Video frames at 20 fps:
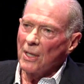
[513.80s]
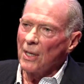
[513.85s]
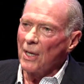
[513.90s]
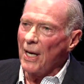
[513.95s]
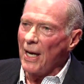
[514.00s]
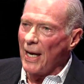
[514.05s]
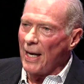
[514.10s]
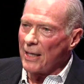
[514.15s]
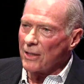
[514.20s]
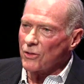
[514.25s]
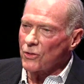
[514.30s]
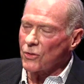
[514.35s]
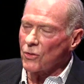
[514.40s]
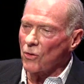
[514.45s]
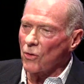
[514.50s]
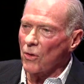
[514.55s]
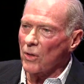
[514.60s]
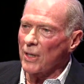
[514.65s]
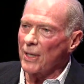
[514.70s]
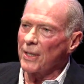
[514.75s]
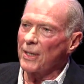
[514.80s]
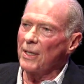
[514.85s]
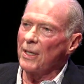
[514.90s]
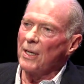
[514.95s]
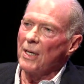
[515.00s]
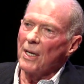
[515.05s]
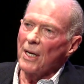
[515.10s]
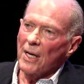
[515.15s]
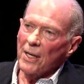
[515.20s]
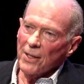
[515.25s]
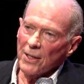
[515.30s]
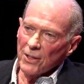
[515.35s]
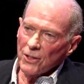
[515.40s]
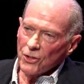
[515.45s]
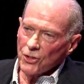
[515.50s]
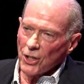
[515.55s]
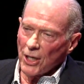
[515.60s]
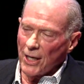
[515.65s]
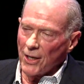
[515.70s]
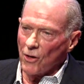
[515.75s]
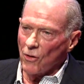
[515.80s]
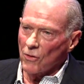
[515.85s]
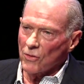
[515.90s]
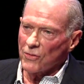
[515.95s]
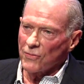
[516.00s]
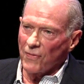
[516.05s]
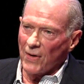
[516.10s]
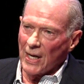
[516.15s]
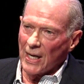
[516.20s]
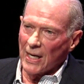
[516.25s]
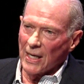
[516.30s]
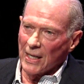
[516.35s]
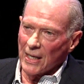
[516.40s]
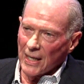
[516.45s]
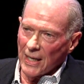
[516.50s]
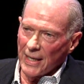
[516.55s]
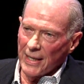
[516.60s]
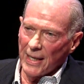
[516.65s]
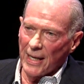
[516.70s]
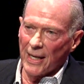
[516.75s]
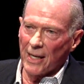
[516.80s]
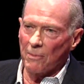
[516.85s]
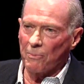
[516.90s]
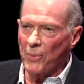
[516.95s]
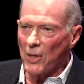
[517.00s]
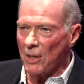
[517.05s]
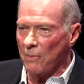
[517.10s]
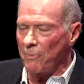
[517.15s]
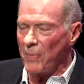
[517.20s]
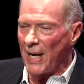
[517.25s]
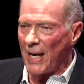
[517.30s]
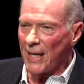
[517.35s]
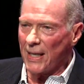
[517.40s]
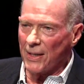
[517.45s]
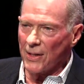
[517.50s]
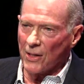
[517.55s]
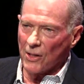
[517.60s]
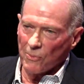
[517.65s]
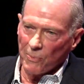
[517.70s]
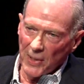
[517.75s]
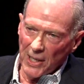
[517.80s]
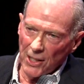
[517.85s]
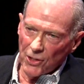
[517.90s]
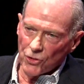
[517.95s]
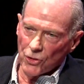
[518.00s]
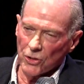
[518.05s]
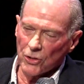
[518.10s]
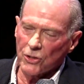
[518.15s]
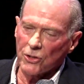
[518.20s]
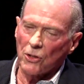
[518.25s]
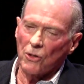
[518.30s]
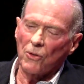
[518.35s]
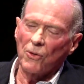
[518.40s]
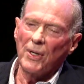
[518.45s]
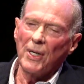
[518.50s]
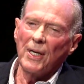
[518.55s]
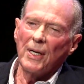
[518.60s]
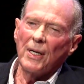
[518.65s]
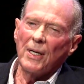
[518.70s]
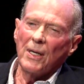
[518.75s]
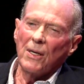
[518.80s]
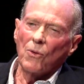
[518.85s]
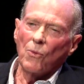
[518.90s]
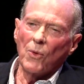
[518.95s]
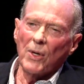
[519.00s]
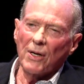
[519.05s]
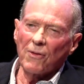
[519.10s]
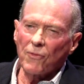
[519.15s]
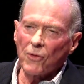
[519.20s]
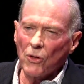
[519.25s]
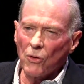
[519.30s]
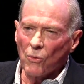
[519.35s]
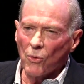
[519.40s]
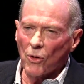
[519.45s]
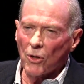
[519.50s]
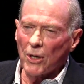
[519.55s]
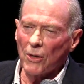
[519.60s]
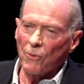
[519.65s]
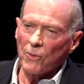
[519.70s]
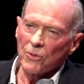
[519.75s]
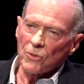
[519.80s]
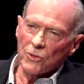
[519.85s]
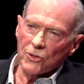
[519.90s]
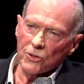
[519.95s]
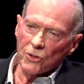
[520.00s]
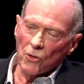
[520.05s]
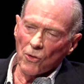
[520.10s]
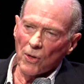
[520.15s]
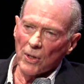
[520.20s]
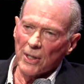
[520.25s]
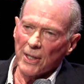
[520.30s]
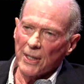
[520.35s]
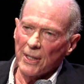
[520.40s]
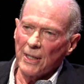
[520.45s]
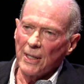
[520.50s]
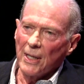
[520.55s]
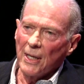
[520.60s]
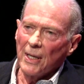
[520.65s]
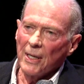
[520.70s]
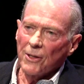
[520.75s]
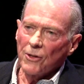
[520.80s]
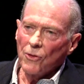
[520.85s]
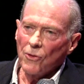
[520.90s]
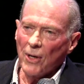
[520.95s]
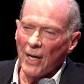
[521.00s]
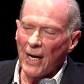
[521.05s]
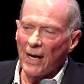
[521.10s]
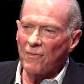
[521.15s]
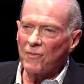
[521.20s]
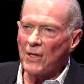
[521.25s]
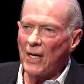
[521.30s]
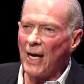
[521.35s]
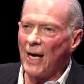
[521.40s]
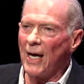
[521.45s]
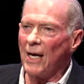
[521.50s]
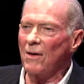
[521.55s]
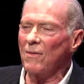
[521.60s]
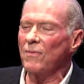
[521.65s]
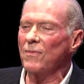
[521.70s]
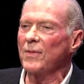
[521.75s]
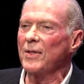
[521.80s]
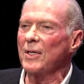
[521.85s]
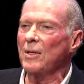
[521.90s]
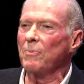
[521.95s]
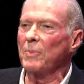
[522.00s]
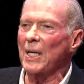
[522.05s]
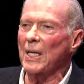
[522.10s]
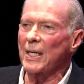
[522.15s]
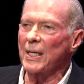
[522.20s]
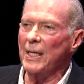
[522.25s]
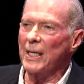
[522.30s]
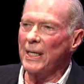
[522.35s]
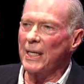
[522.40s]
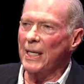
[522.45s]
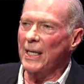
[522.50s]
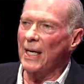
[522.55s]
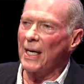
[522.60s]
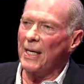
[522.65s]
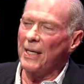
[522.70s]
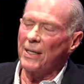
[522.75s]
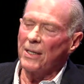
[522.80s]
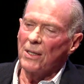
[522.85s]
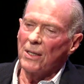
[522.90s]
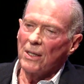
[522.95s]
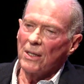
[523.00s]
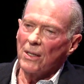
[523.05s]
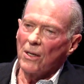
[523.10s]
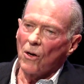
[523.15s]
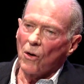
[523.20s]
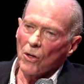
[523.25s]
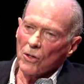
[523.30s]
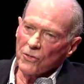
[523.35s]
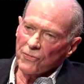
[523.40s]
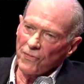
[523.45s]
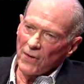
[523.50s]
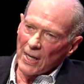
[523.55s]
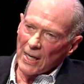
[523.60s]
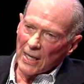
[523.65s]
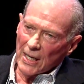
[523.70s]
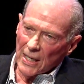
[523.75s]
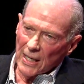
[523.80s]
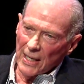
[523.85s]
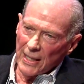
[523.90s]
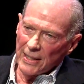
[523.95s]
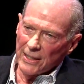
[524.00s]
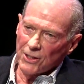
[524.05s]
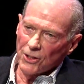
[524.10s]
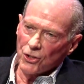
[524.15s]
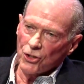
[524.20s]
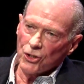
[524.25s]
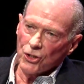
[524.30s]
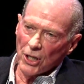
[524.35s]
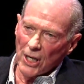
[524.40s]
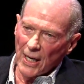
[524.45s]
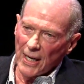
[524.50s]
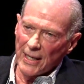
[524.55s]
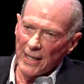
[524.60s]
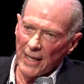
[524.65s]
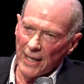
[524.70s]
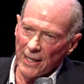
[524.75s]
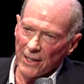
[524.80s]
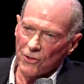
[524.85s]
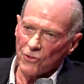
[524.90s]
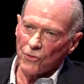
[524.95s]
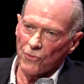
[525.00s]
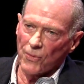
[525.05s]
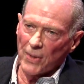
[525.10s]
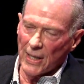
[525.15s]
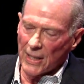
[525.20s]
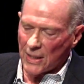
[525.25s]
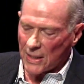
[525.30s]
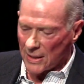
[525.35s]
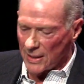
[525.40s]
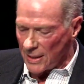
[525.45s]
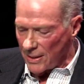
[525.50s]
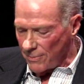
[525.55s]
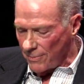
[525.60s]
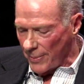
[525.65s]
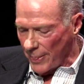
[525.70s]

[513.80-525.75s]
add sorlin, and then shine ultraviolet light on and put it back into the patient. So whenever you're working with sorlin, you have to have the ability to get ultraviolet light to shine on it directly.